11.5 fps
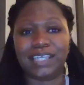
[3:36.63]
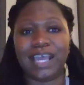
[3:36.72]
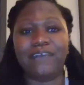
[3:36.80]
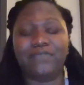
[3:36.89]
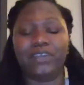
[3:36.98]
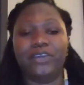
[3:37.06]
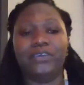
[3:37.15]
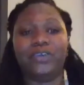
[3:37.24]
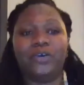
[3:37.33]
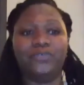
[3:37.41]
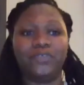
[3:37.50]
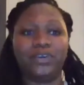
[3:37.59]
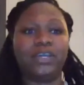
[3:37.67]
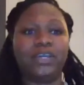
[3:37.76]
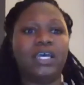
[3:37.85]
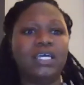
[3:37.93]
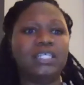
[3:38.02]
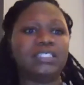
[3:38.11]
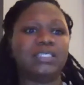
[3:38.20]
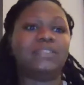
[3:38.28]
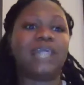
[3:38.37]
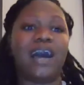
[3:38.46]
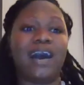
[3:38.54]
that I've learned over
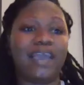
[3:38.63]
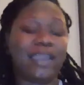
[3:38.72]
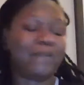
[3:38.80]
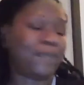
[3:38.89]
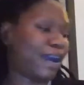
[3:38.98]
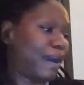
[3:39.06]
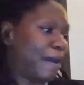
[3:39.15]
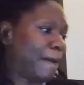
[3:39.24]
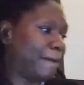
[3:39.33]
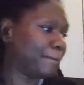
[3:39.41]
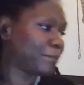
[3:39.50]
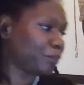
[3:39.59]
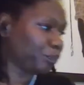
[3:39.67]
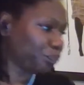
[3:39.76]
some time.